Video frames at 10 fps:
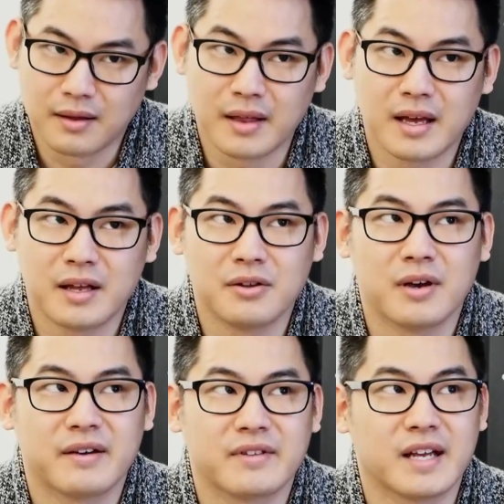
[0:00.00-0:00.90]
then you
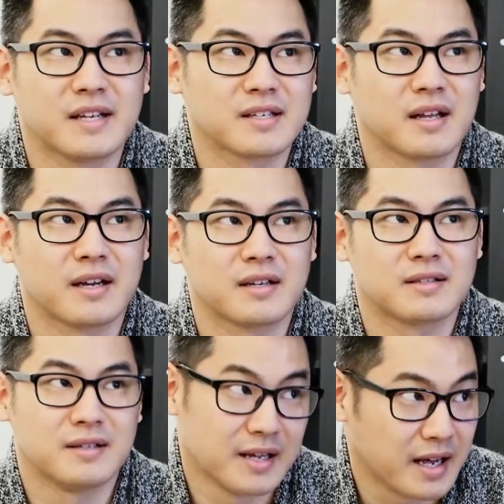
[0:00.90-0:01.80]
have days like
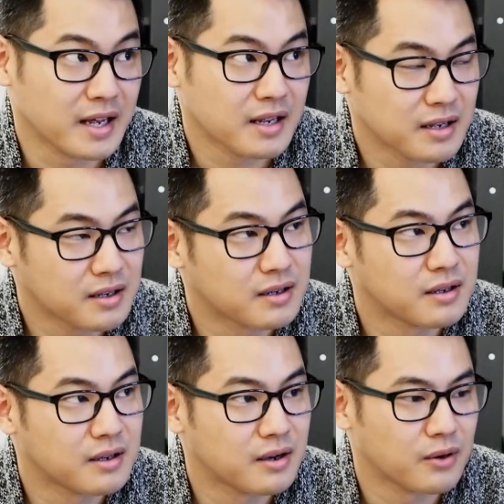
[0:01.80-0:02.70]
today
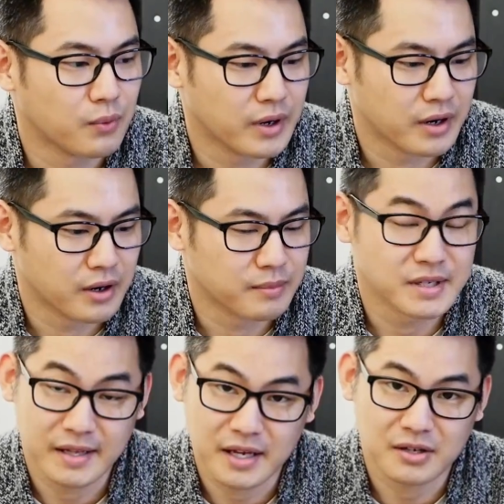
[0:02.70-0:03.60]
where
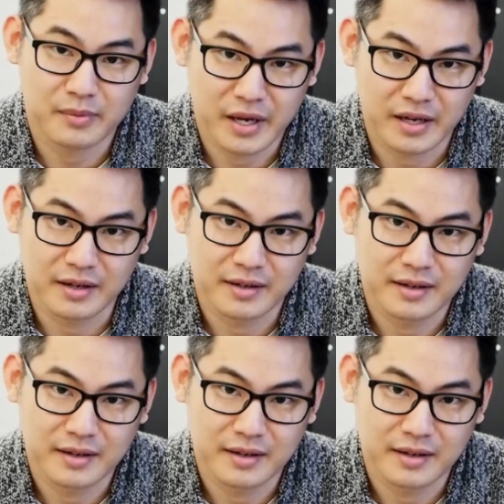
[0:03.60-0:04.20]
mistakes are made.